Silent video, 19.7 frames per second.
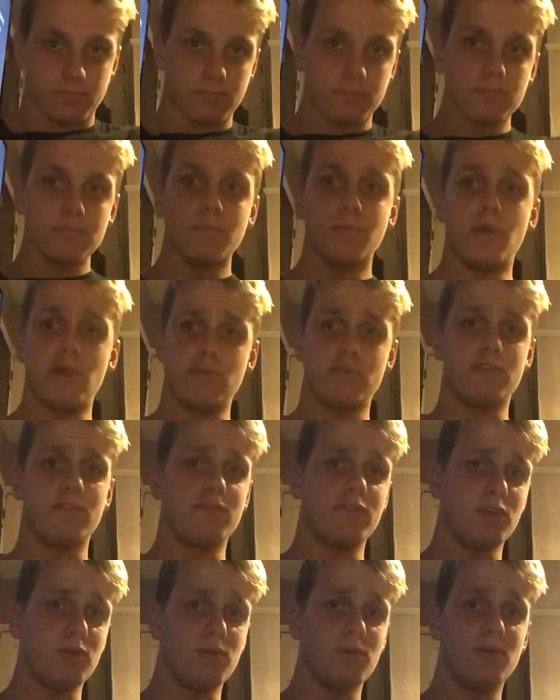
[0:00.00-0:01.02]
Most of
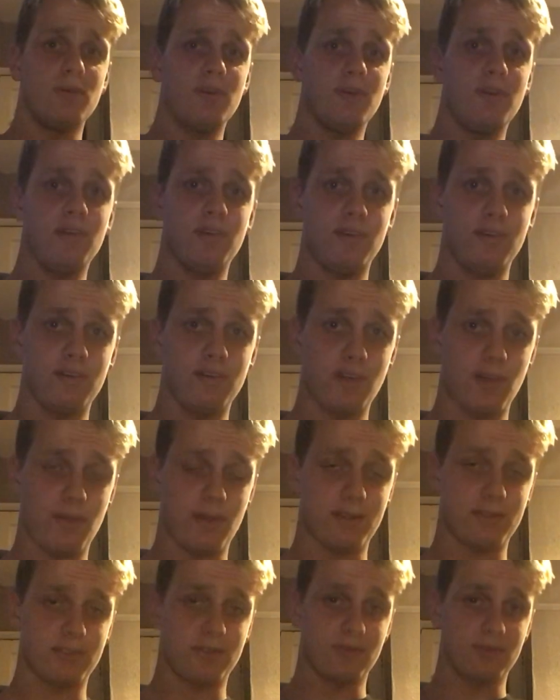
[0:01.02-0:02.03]
you know how
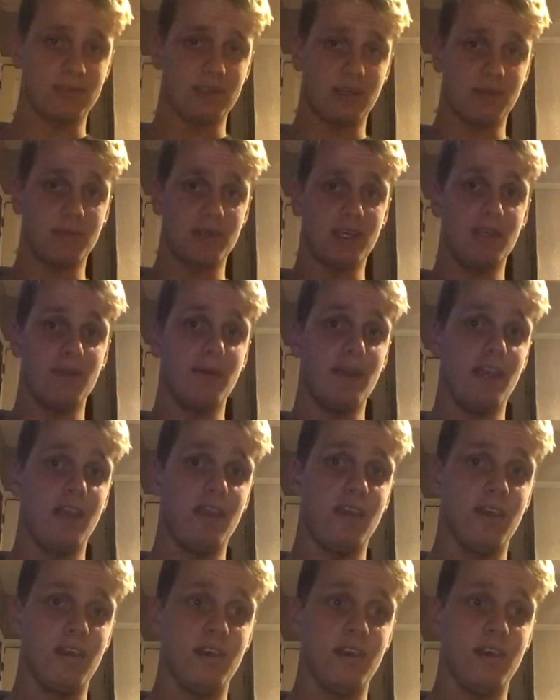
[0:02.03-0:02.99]
to contact me anyway.